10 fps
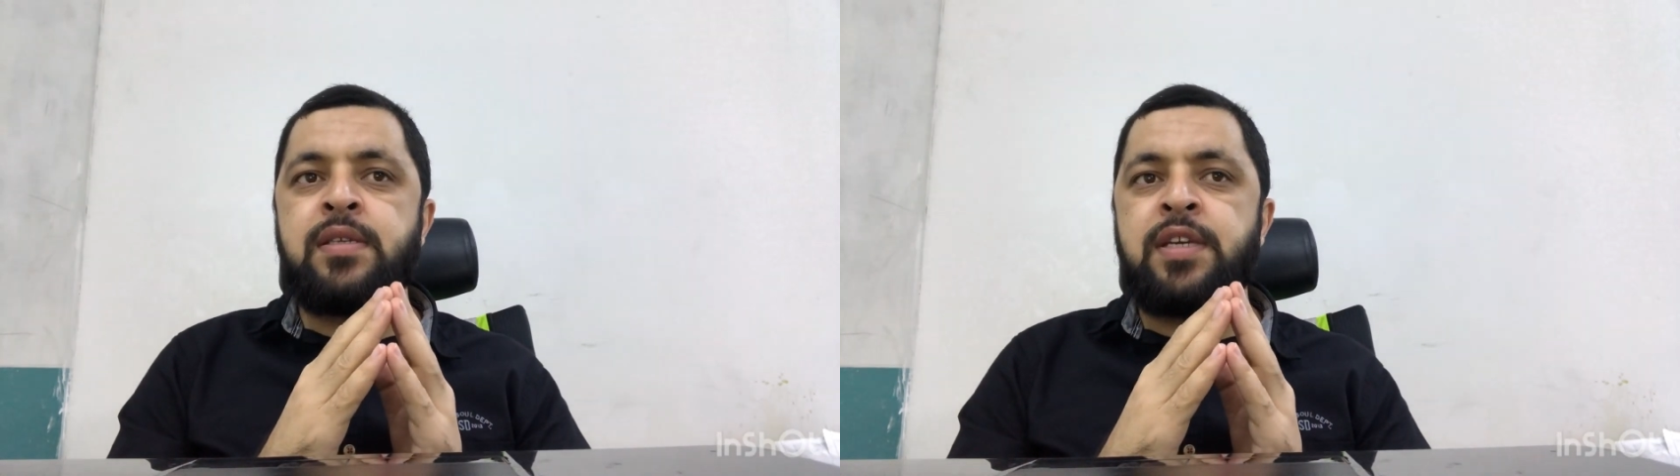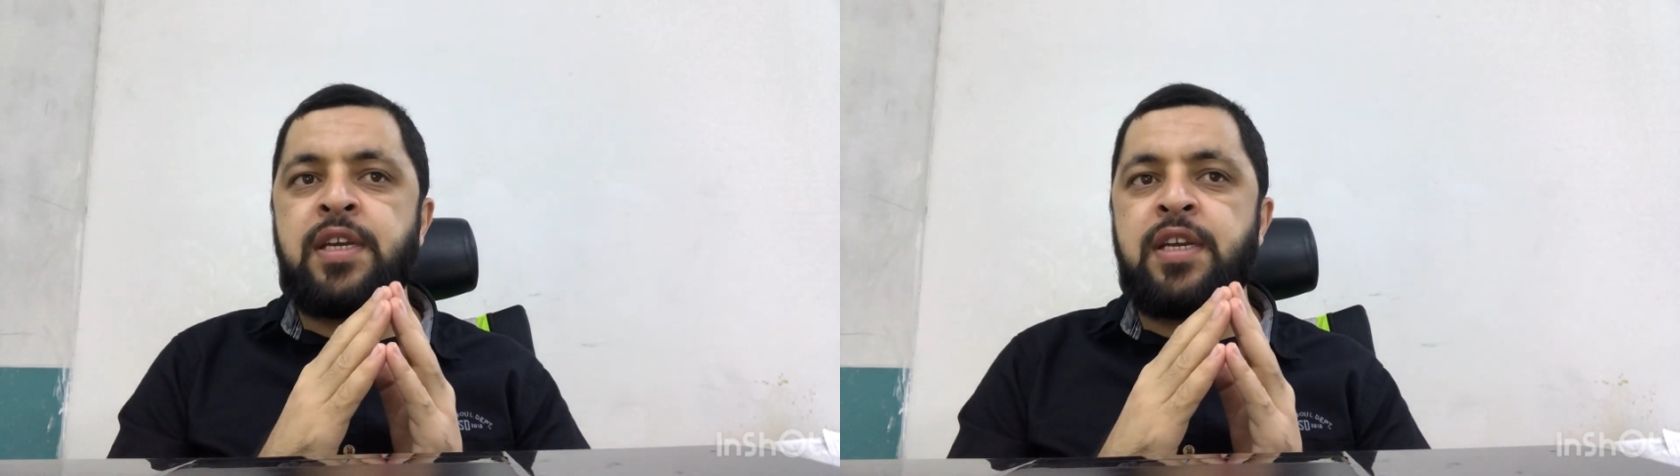
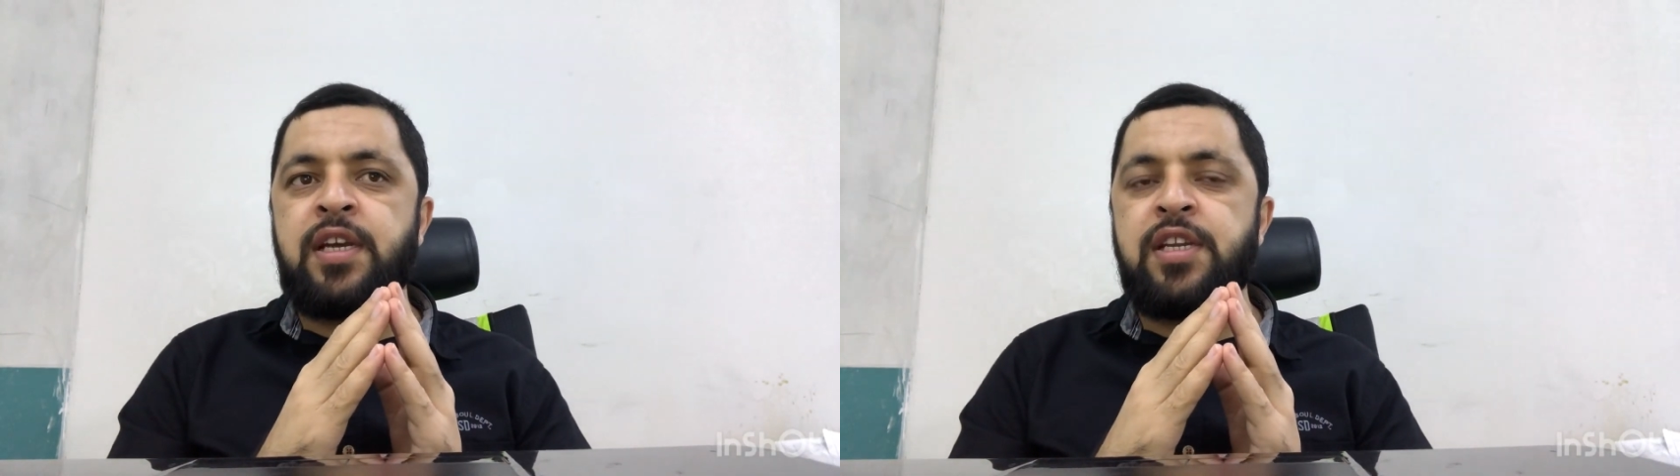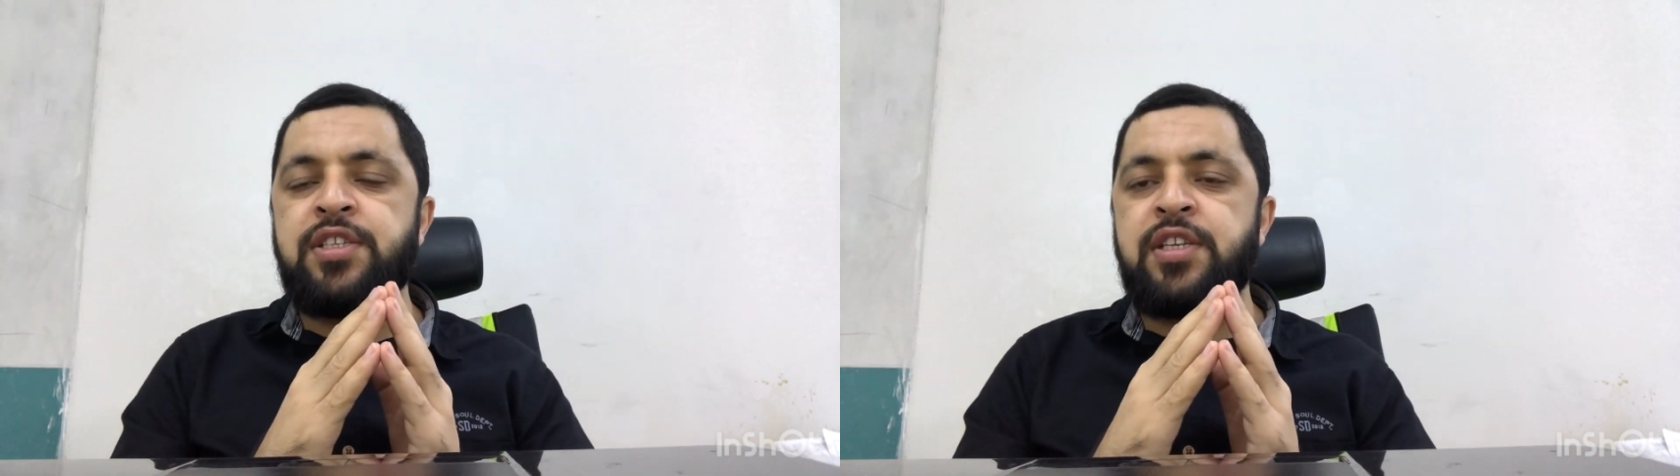
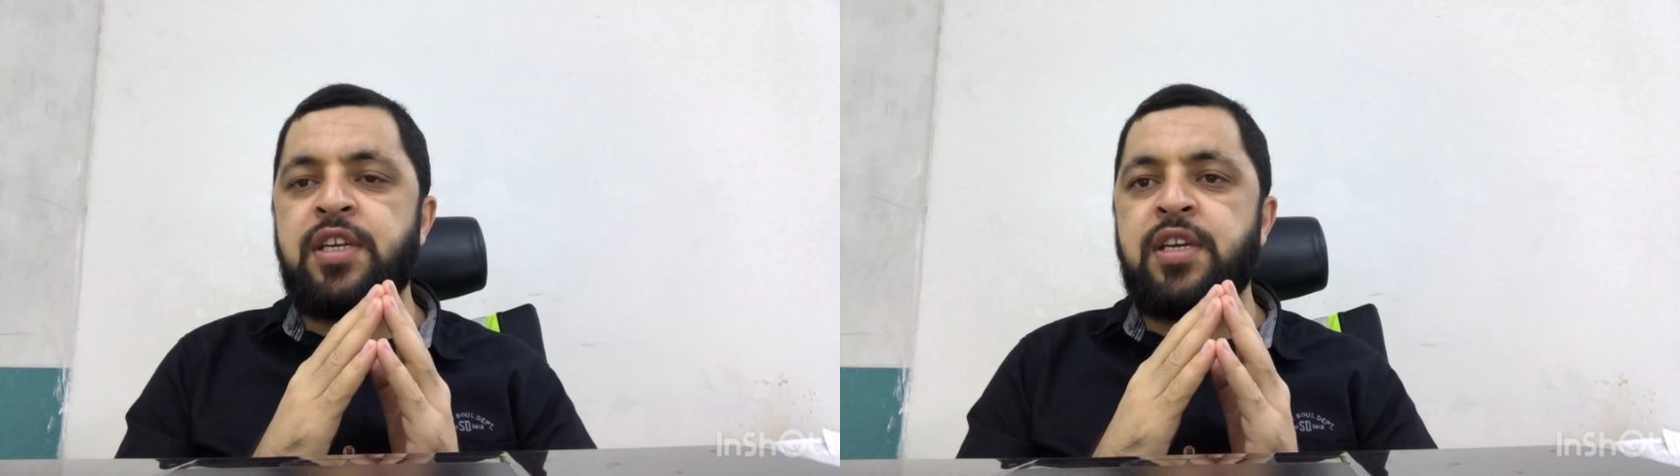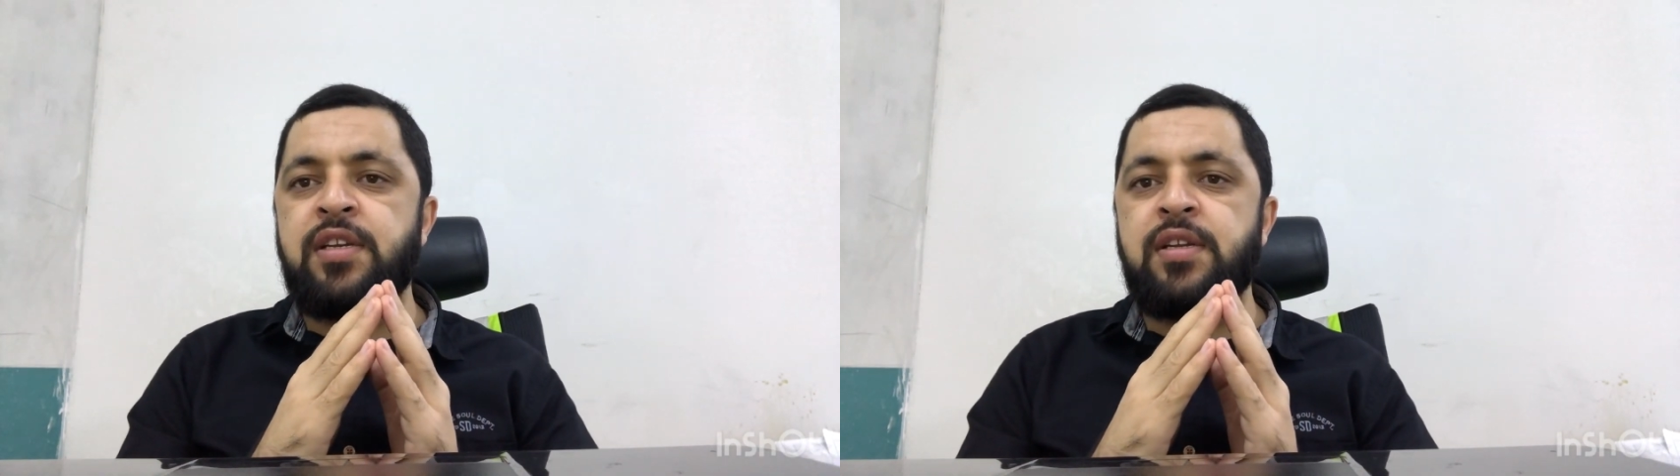technical
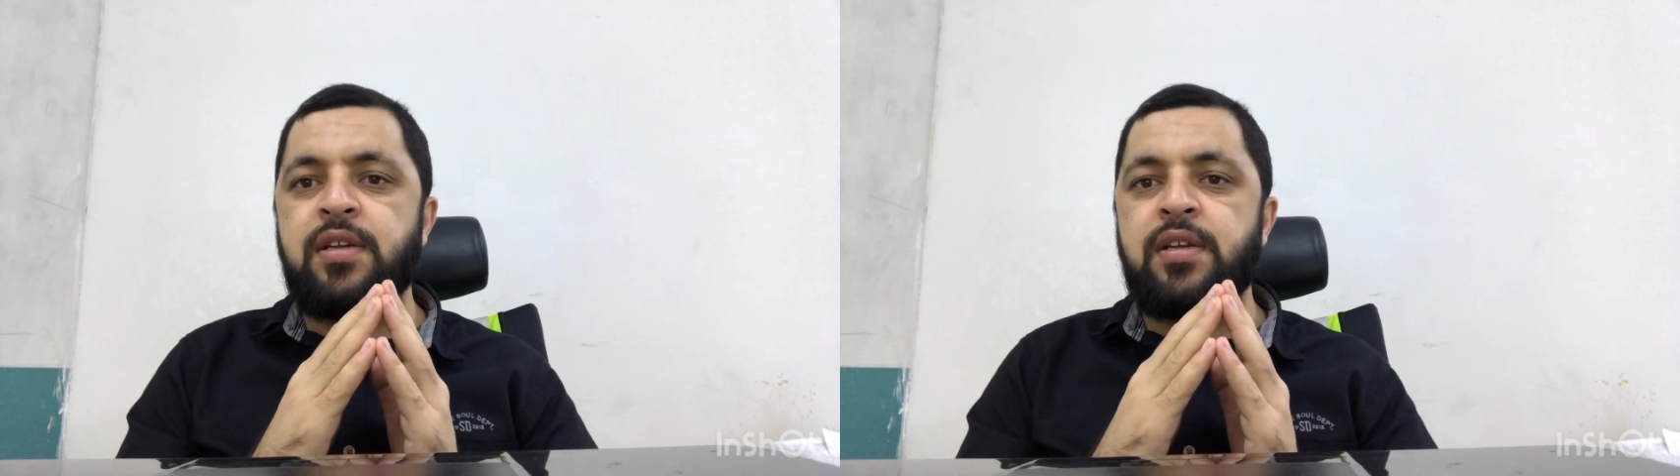engineer,